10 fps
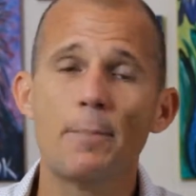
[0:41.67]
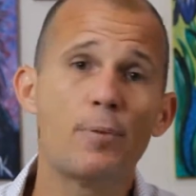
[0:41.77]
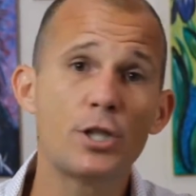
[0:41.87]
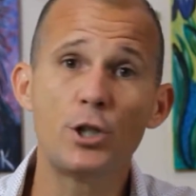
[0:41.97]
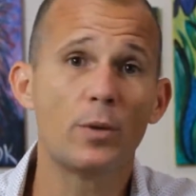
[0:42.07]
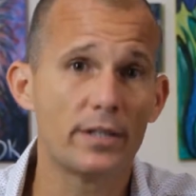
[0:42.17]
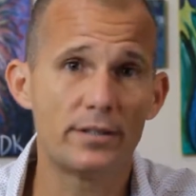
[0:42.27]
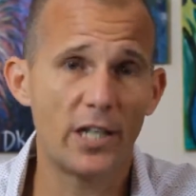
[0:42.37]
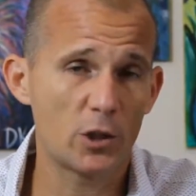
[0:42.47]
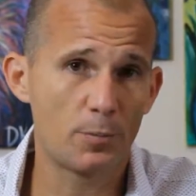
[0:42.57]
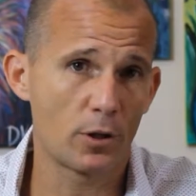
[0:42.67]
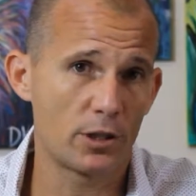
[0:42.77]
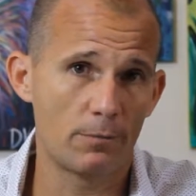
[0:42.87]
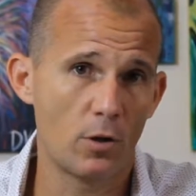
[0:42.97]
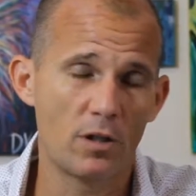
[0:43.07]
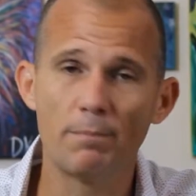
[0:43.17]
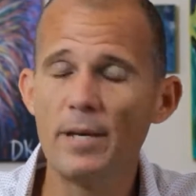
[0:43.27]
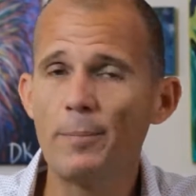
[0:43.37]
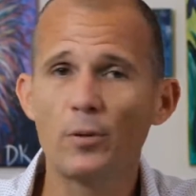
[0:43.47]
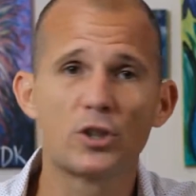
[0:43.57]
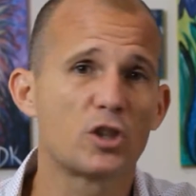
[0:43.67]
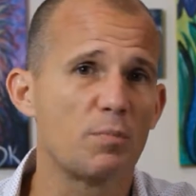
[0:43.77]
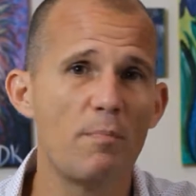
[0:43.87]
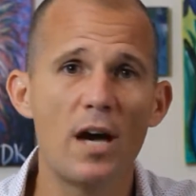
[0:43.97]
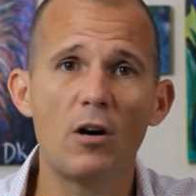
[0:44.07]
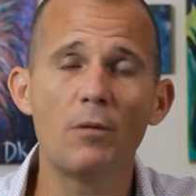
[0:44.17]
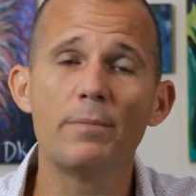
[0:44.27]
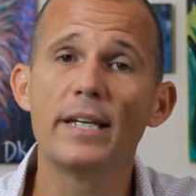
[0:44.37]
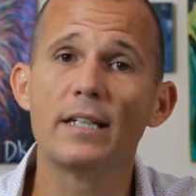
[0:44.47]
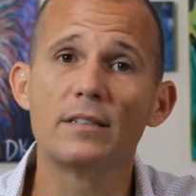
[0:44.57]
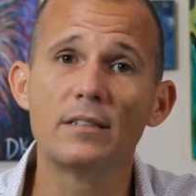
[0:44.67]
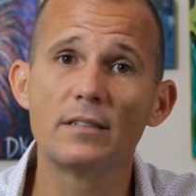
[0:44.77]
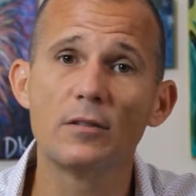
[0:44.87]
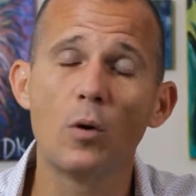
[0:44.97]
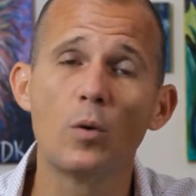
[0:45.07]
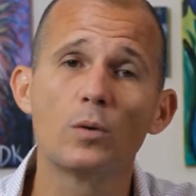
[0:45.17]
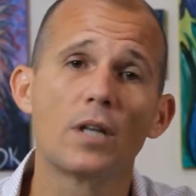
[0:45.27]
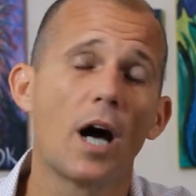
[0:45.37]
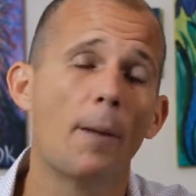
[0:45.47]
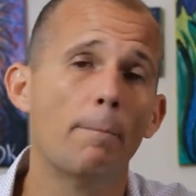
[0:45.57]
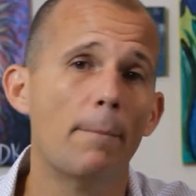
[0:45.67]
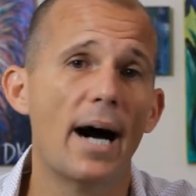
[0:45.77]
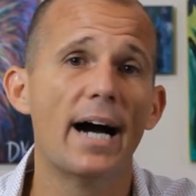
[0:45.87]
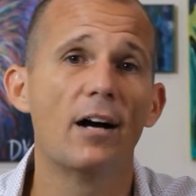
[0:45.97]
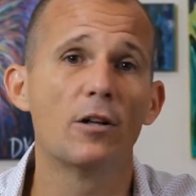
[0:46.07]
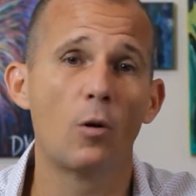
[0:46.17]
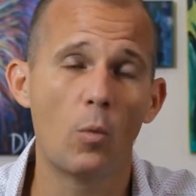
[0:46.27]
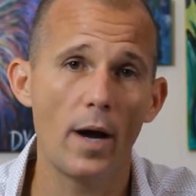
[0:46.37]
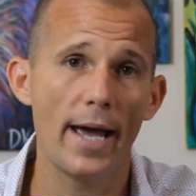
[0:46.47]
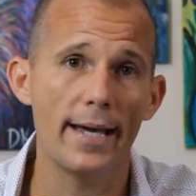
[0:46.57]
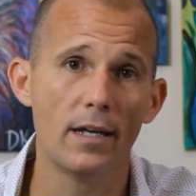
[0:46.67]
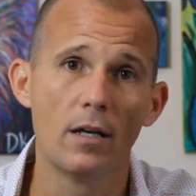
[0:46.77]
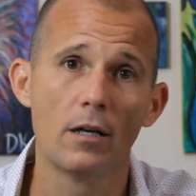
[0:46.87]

puts you in a salesperson mode, and people smell being sold a mile away.